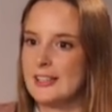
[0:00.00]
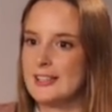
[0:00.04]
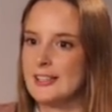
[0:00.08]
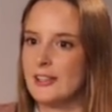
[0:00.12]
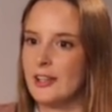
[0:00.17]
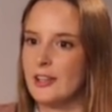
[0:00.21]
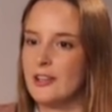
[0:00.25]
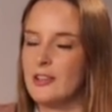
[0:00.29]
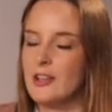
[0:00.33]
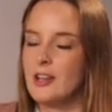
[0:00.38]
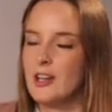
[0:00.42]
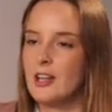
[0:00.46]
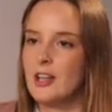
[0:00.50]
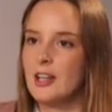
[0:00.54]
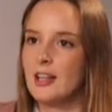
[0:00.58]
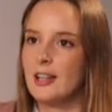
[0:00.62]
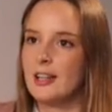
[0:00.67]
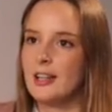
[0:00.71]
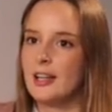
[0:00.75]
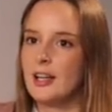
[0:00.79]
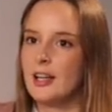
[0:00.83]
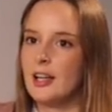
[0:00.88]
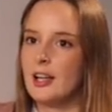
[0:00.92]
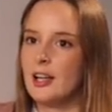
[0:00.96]
So
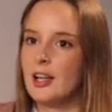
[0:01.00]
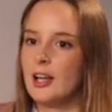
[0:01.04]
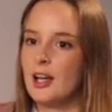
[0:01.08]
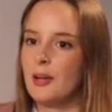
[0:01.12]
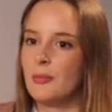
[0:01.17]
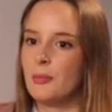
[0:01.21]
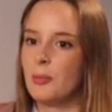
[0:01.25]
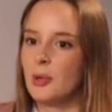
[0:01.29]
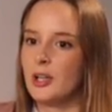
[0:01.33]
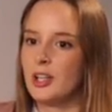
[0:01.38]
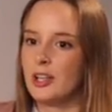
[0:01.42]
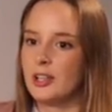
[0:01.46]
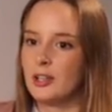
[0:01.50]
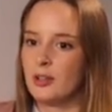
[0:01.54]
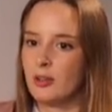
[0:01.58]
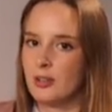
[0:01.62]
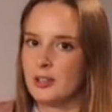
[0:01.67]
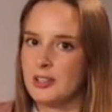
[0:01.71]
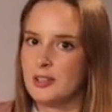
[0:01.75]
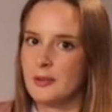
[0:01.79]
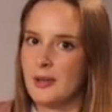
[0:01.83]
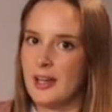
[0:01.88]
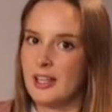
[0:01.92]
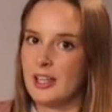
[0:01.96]
when I
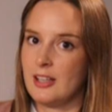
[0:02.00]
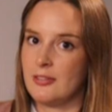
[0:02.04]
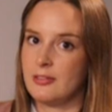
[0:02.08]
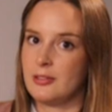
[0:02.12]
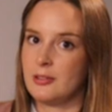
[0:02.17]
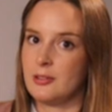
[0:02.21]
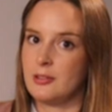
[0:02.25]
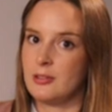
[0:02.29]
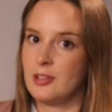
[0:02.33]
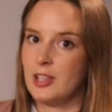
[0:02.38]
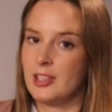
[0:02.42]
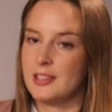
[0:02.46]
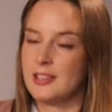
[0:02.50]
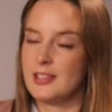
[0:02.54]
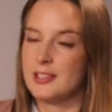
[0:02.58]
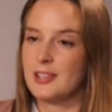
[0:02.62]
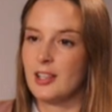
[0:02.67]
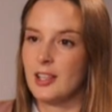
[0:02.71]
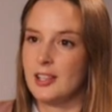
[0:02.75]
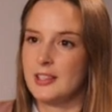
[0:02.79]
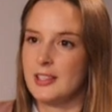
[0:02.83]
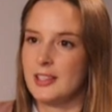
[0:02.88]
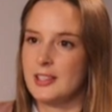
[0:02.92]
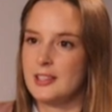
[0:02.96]
got to A-level, I
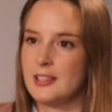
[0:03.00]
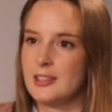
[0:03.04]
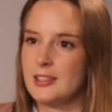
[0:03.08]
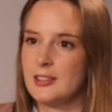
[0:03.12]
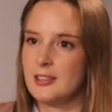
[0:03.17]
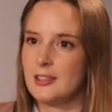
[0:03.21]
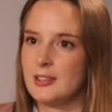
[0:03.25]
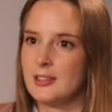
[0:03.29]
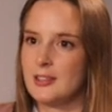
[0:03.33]
decided